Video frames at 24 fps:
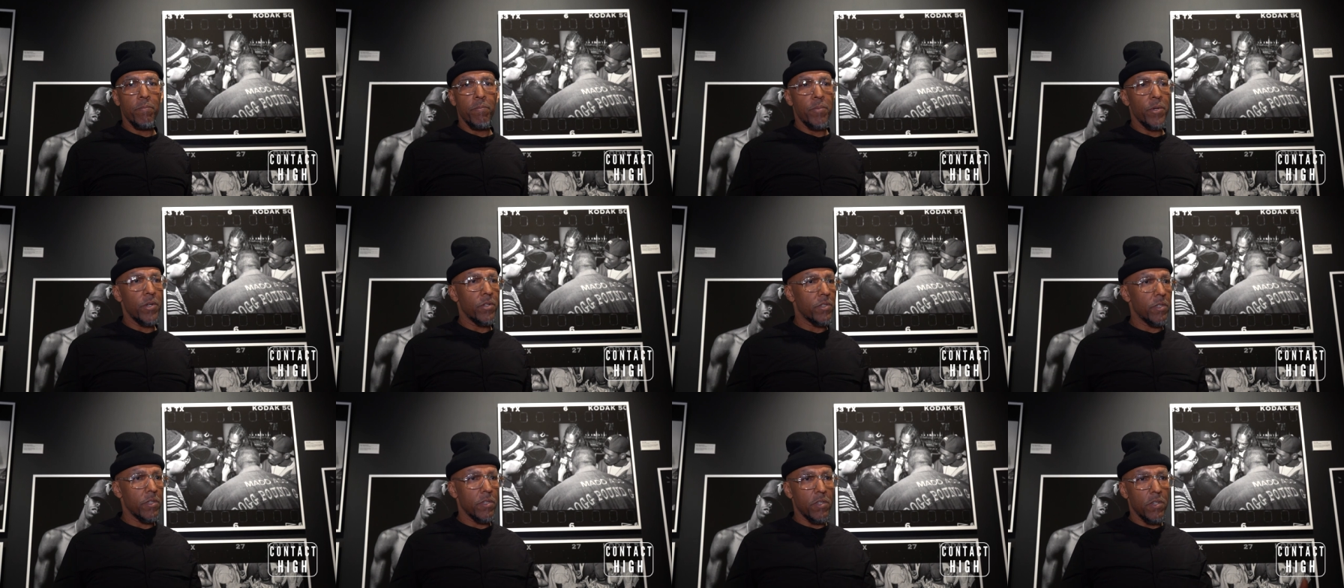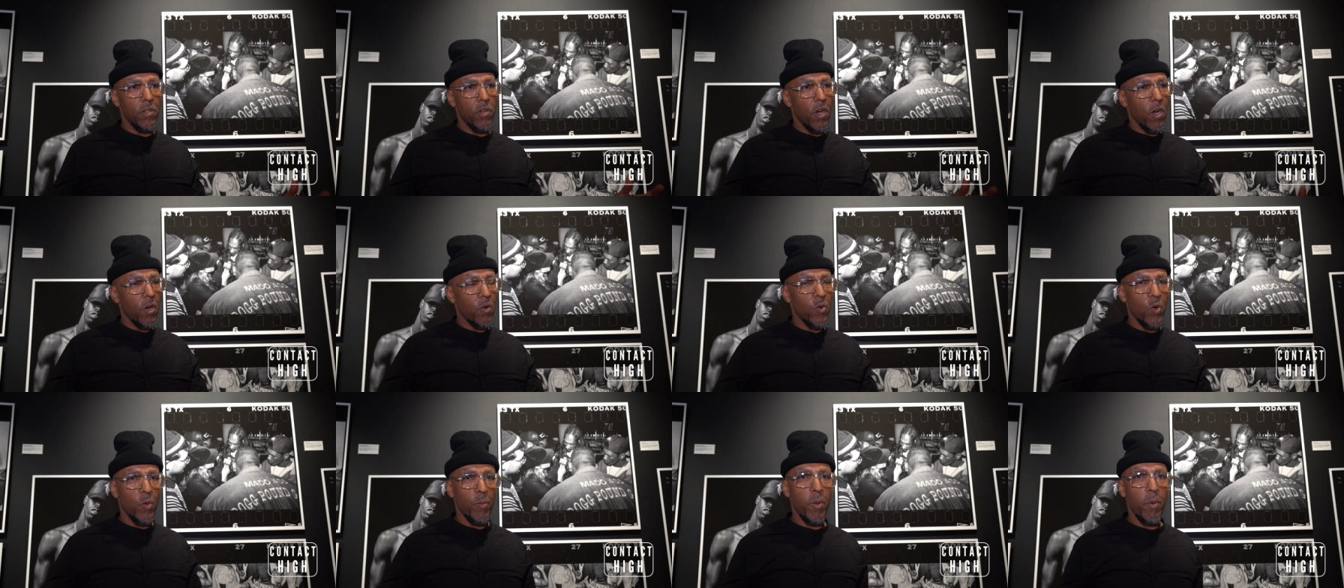built a
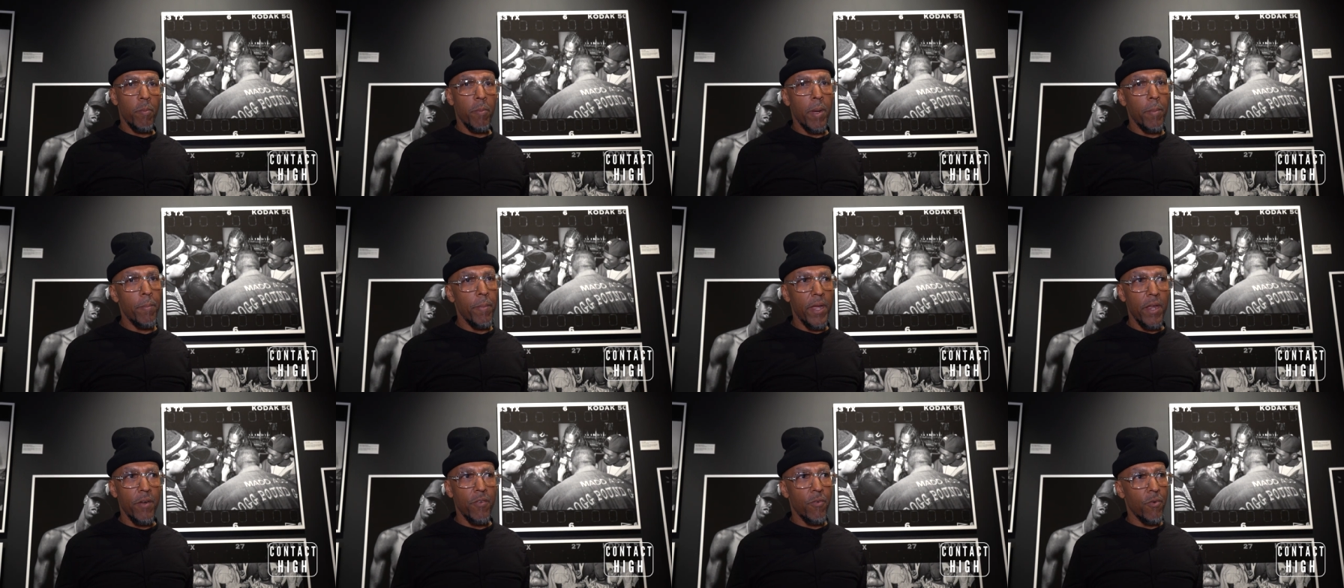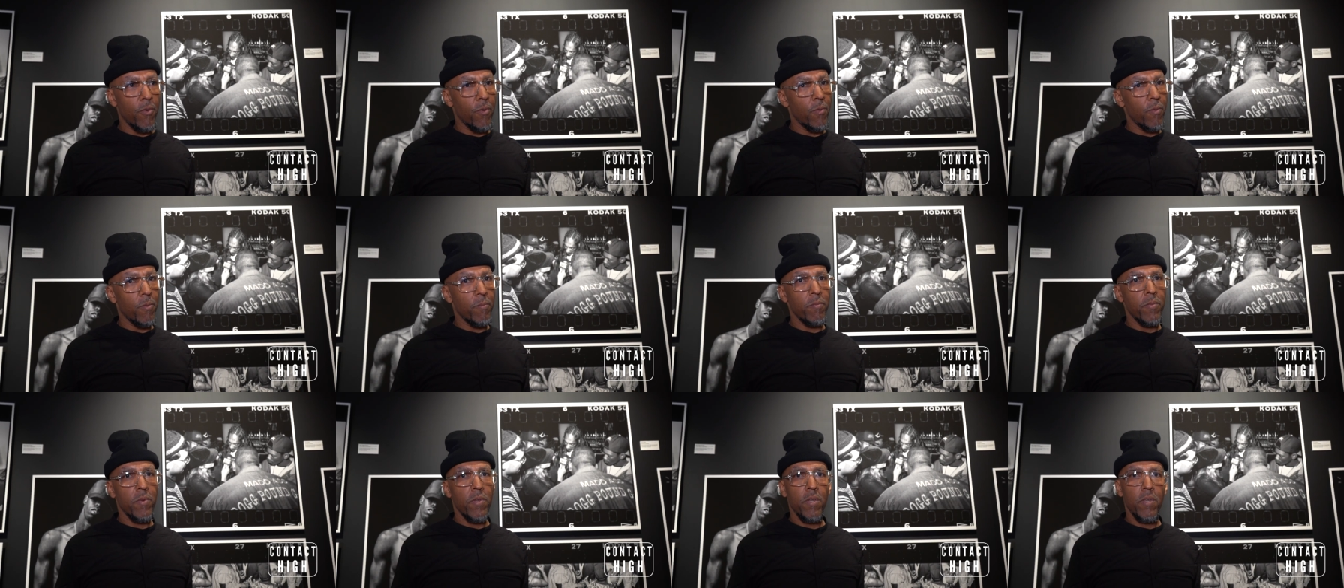dark room in my
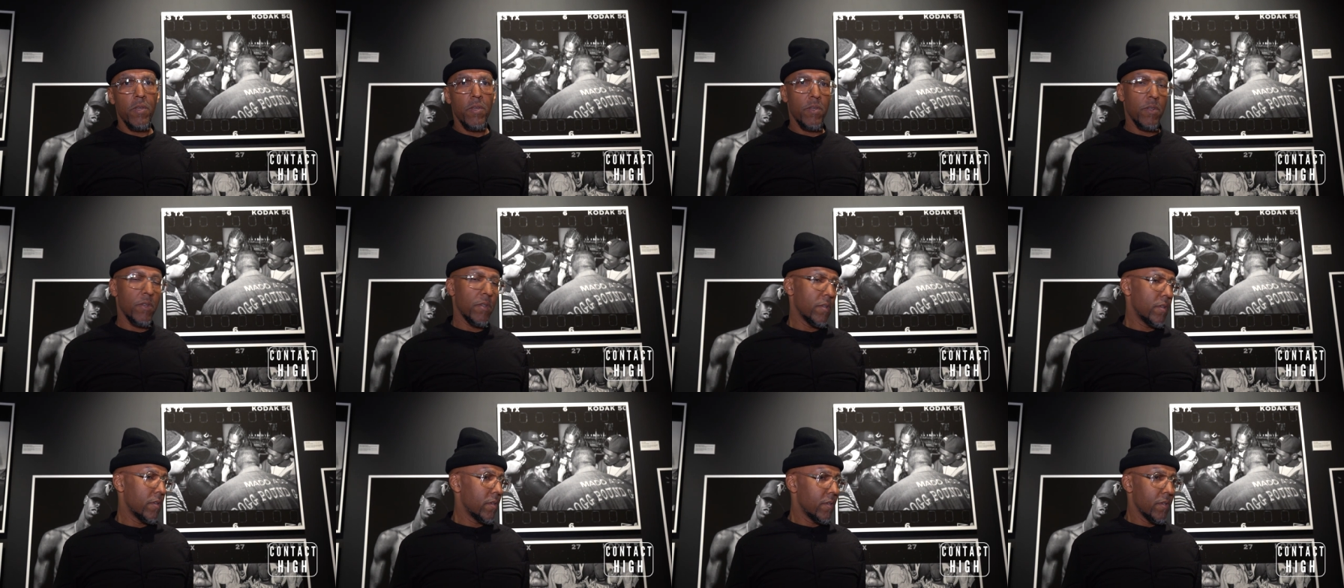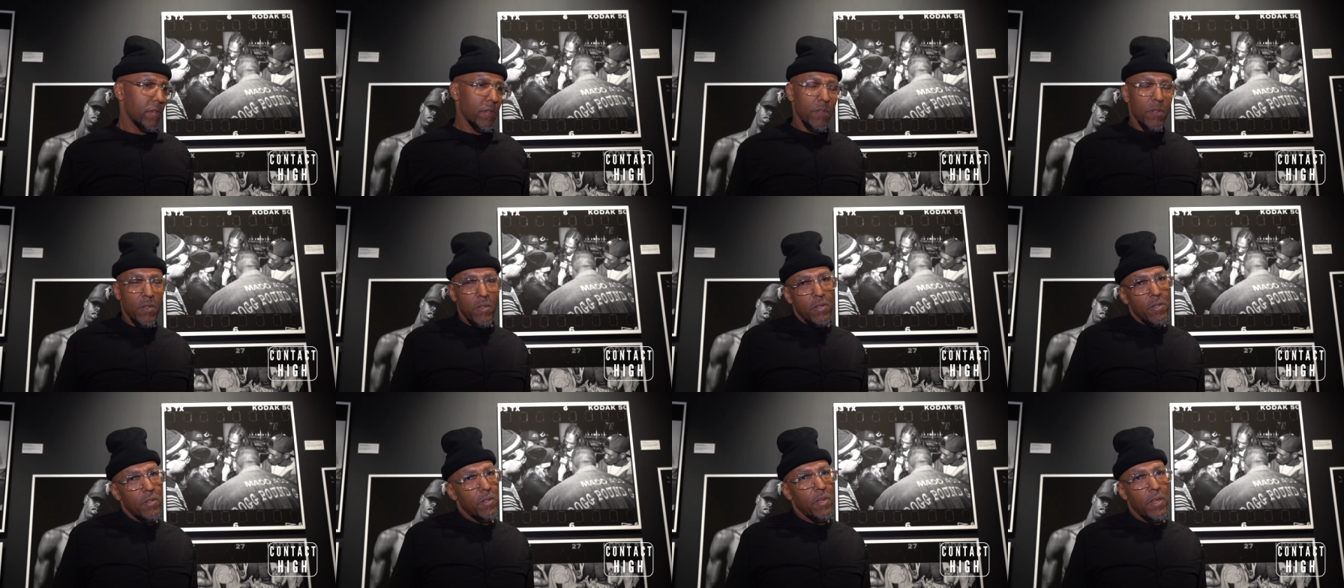bedroom.
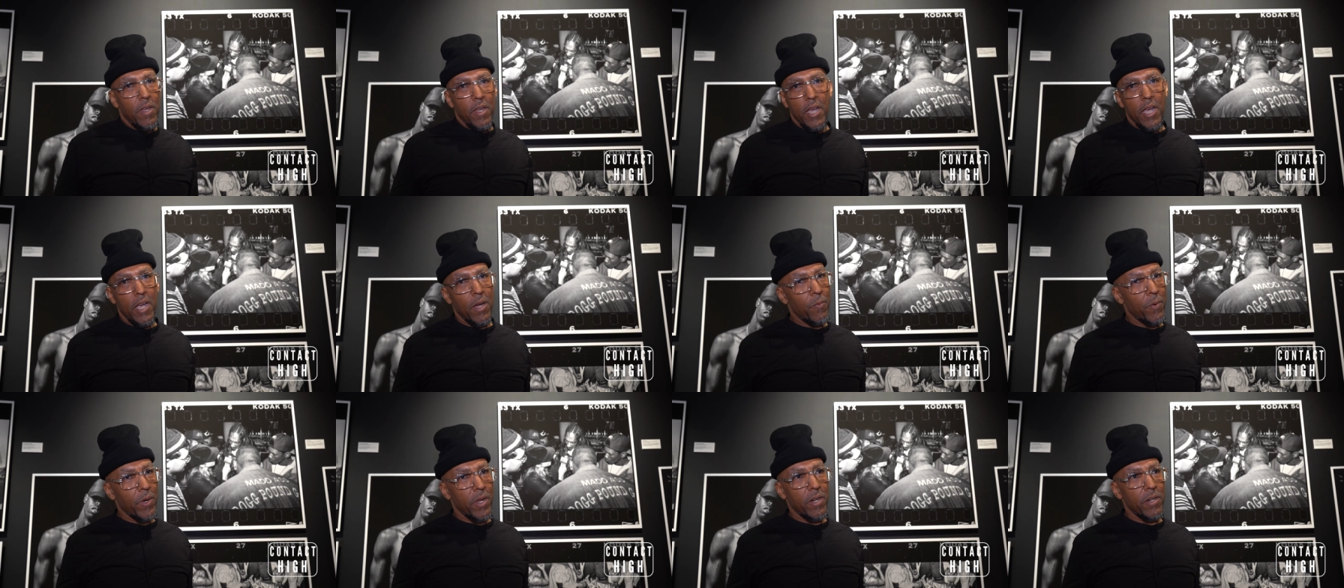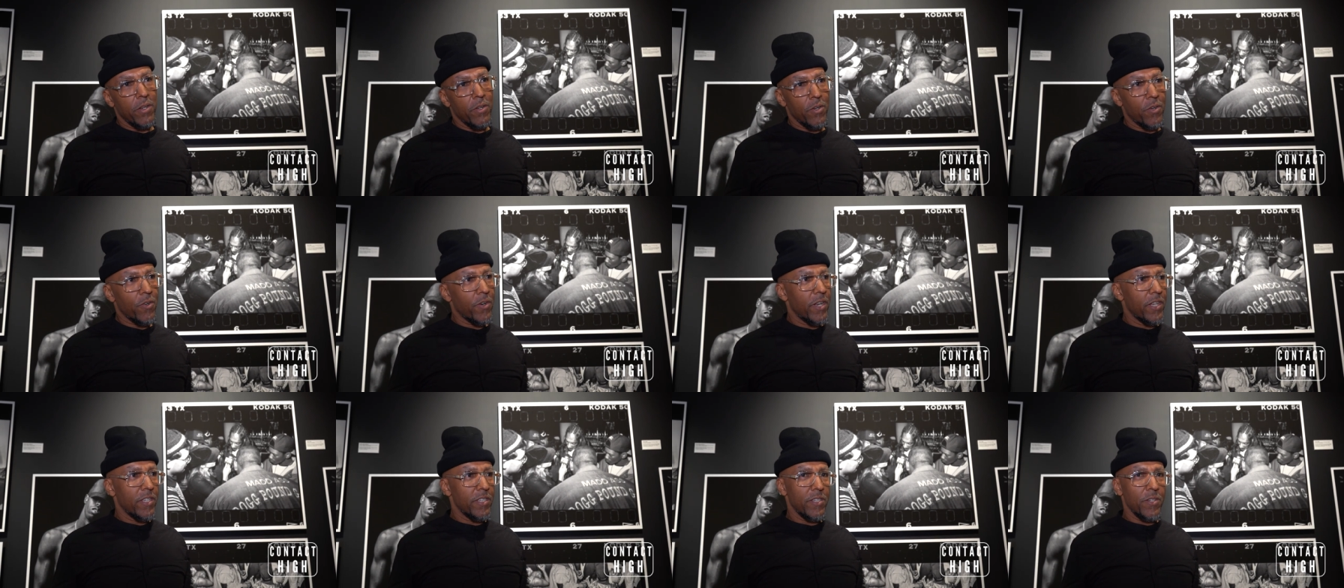I went a
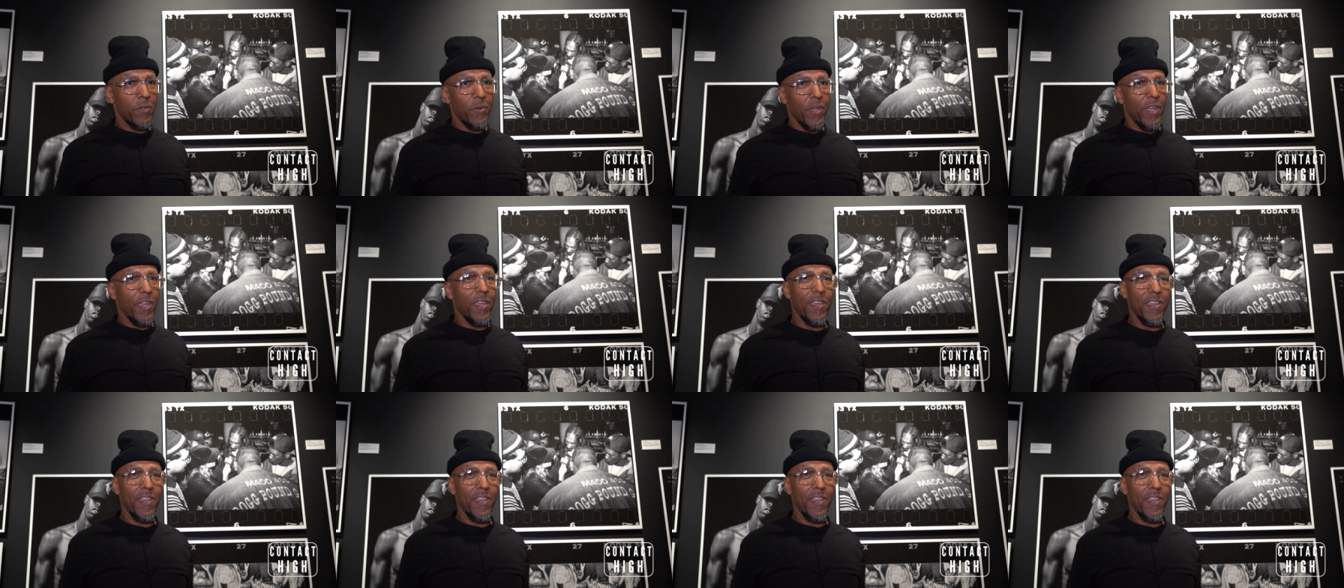little crazy.